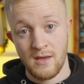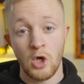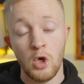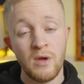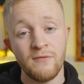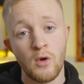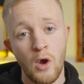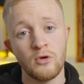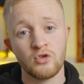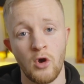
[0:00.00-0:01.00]
So if you
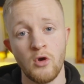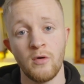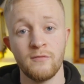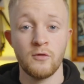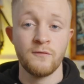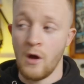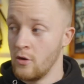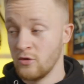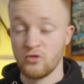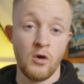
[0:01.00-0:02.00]
own a drone or if you've
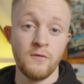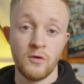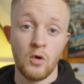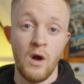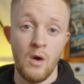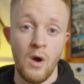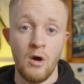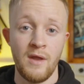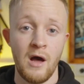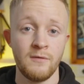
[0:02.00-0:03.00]
owned a drone for quite a
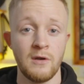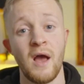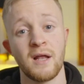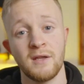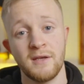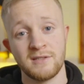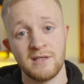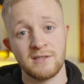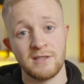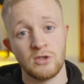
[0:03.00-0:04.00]
while now, the likeliness
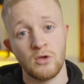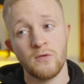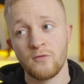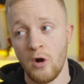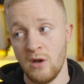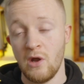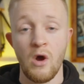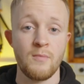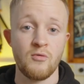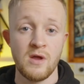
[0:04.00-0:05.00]
is that you've got a
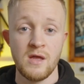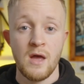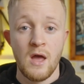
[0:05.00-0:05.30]
library